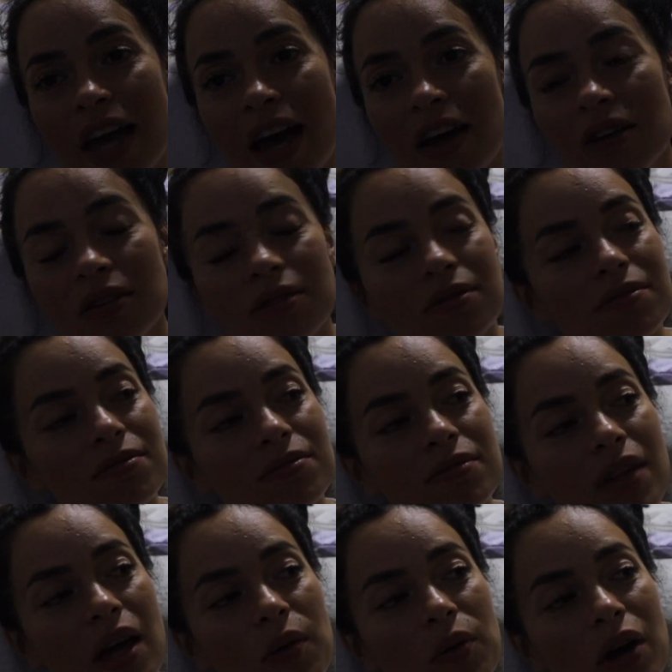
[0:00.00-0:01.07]
out,
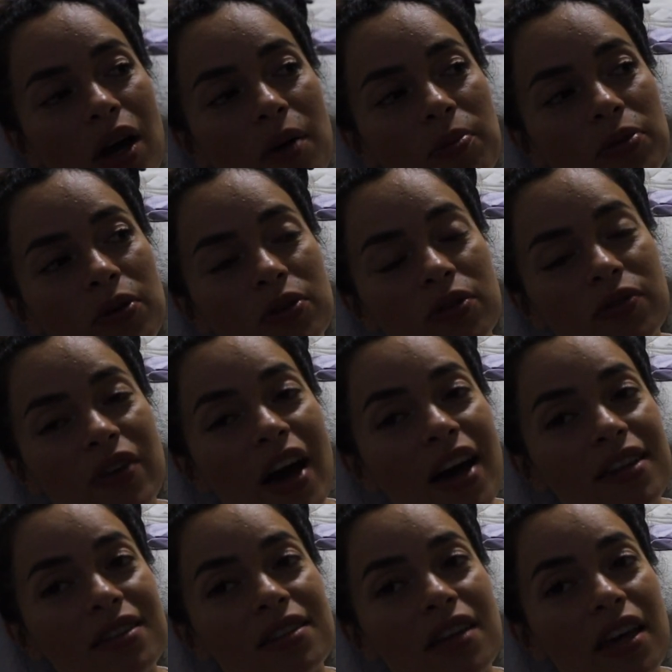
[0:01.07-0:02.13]
I would up those
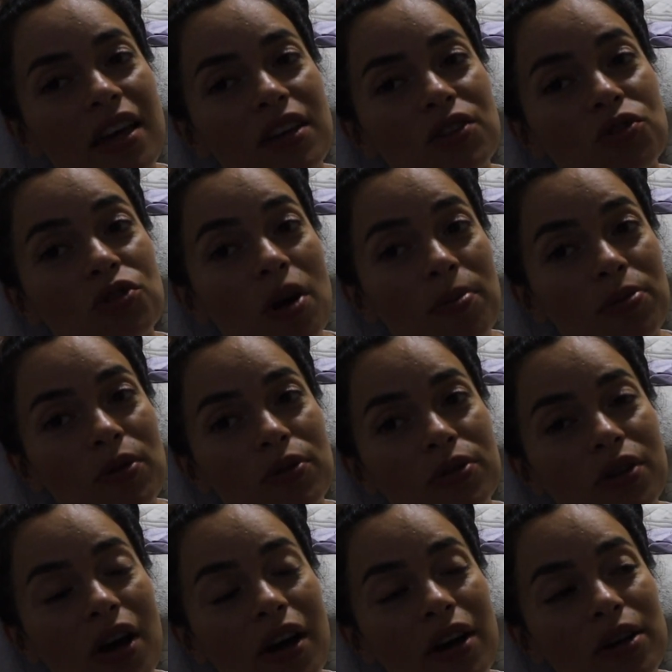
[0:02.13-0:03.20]
fats and drop those
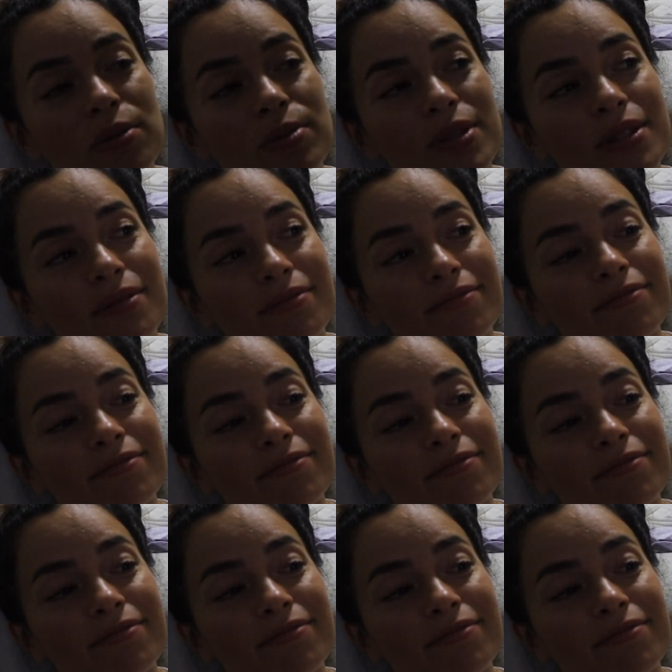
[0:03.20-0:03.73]
carbs.